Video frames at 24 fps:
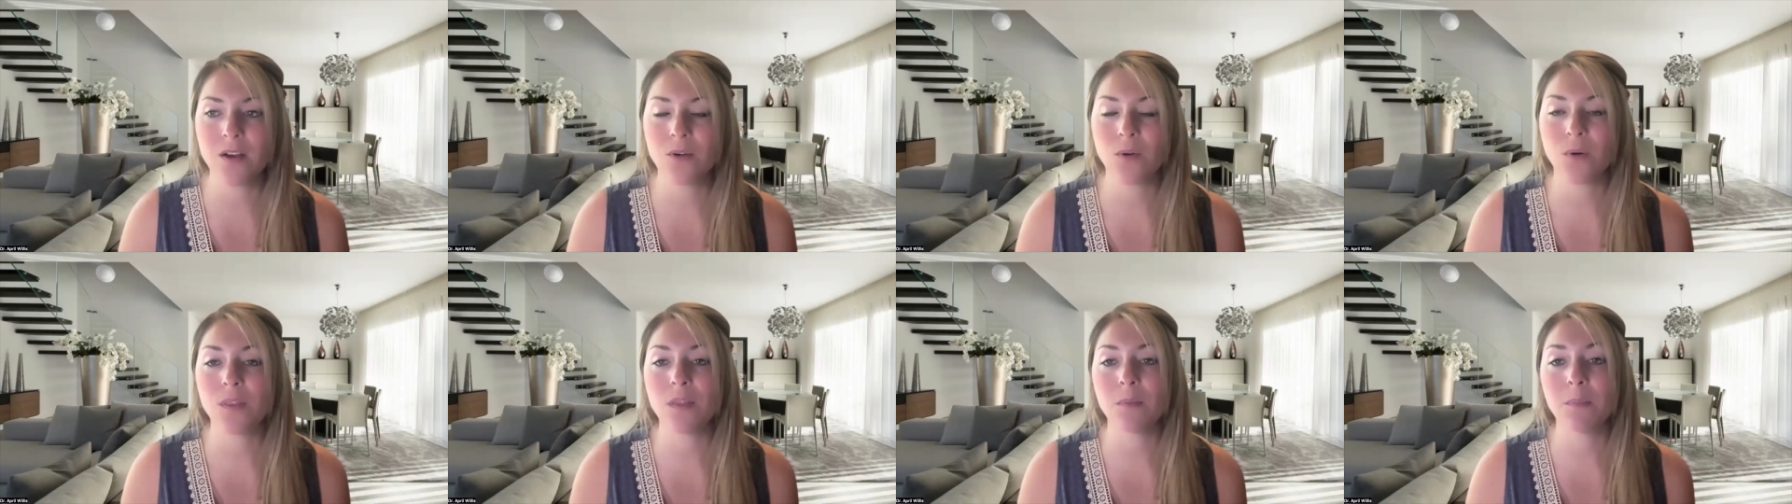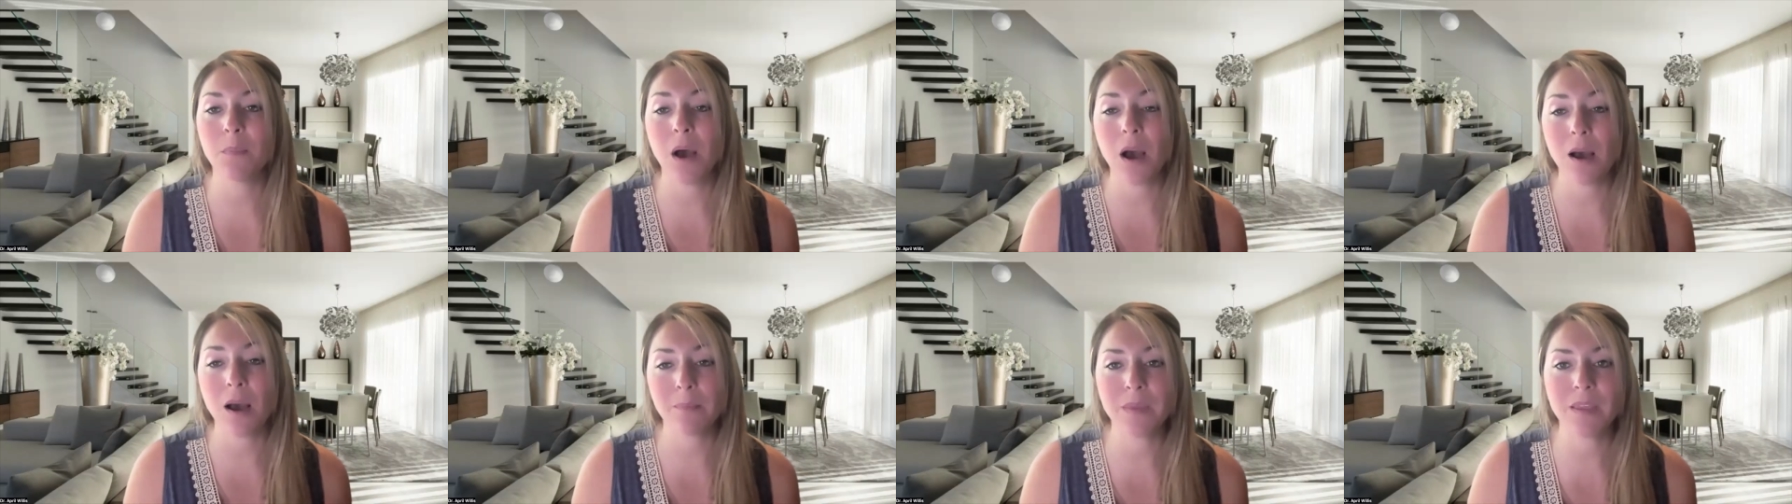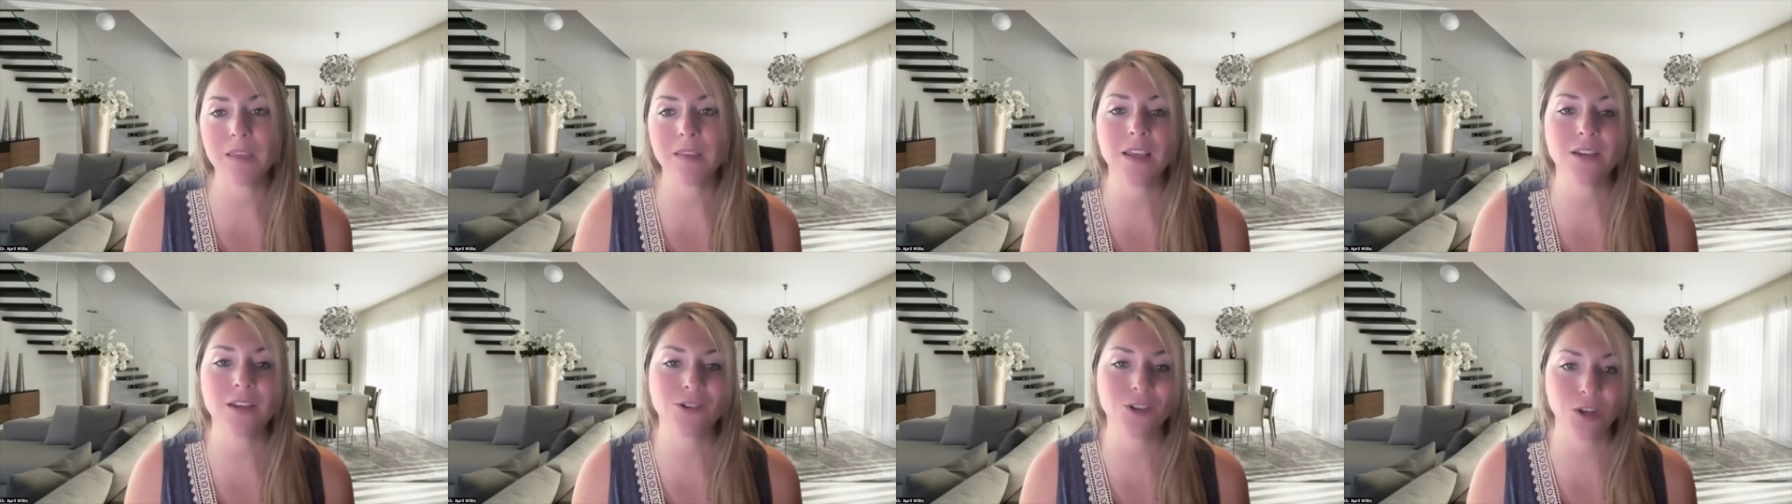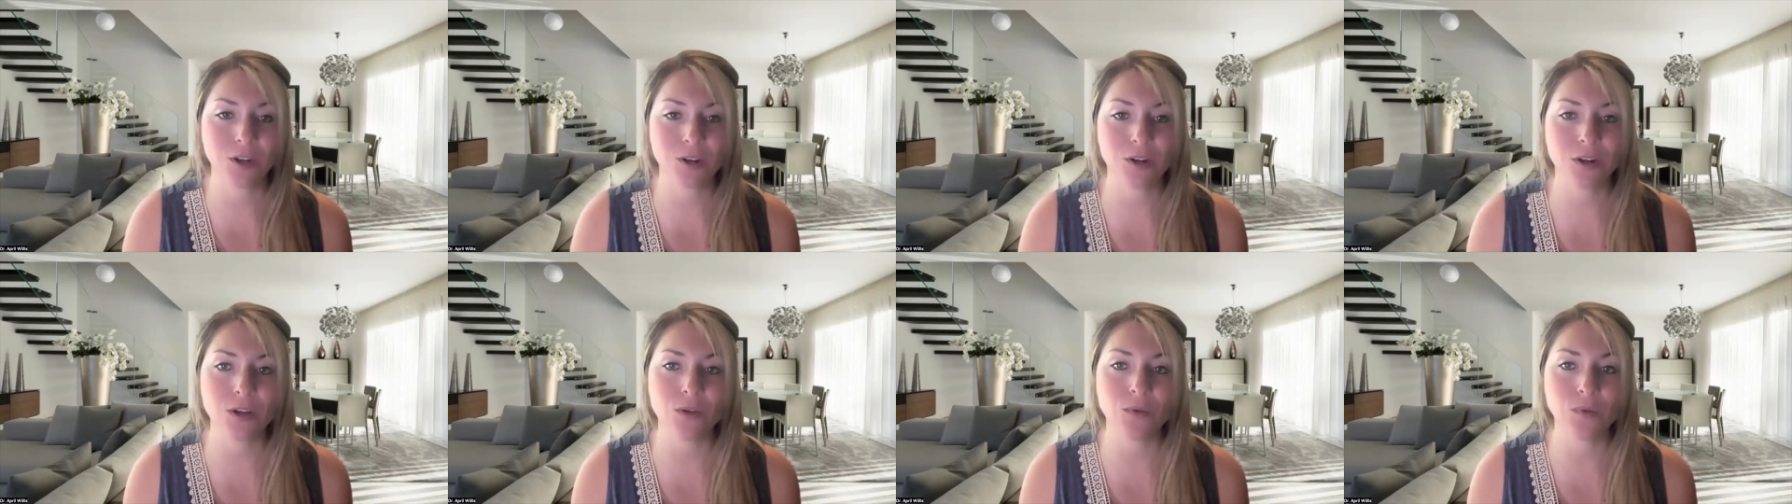or the
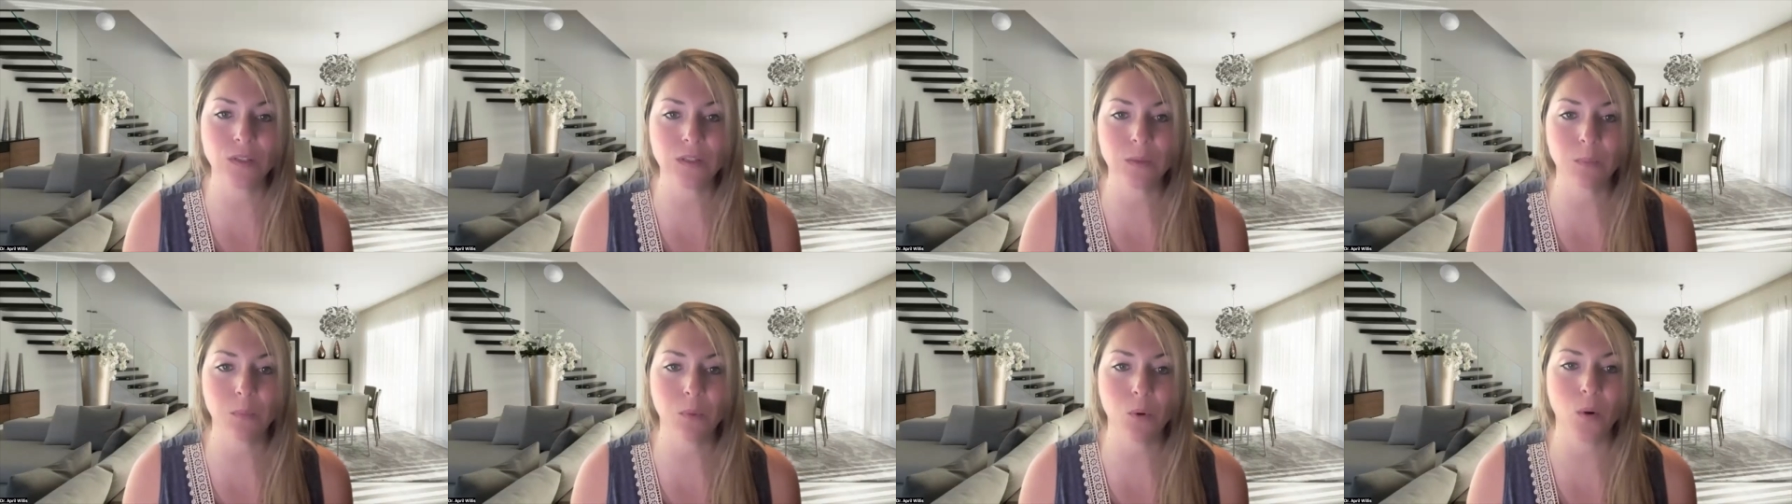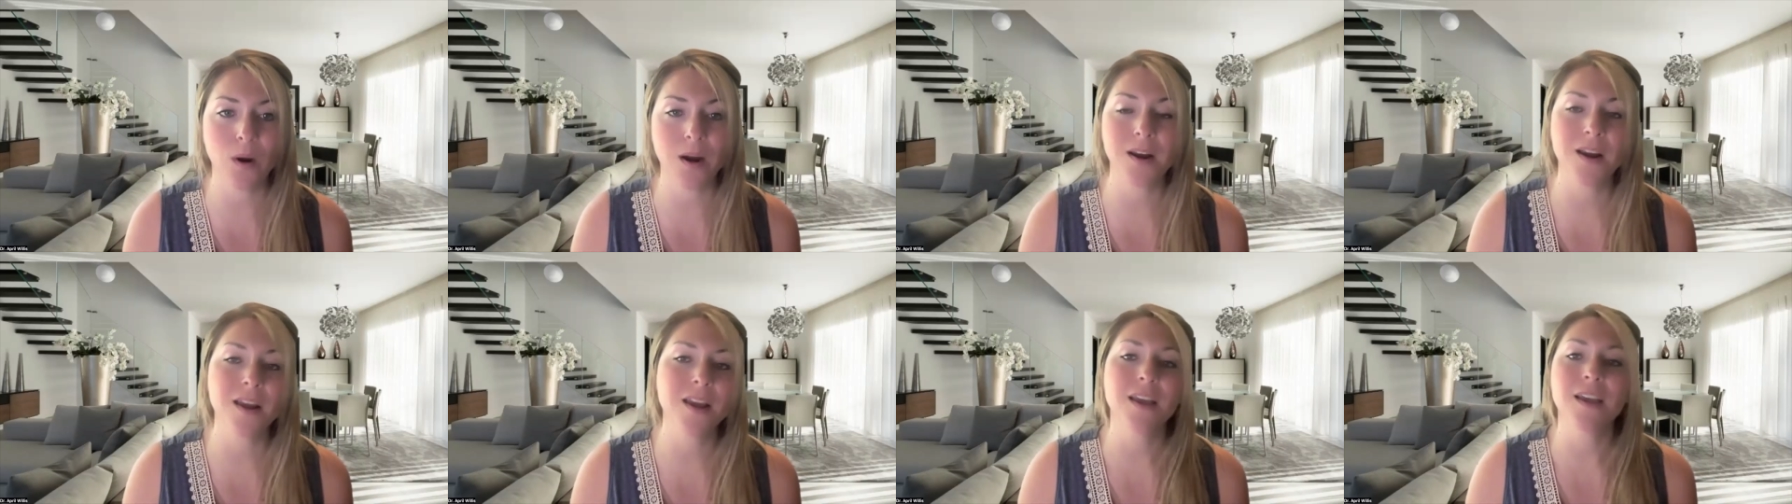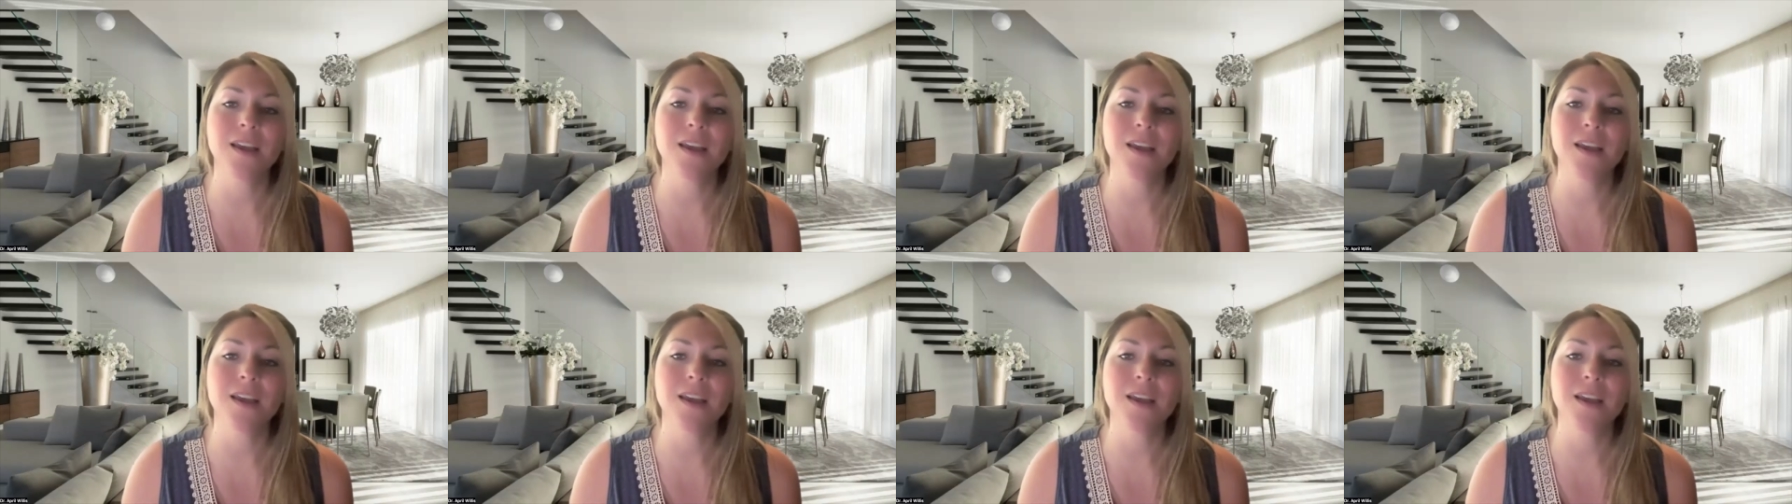population you support?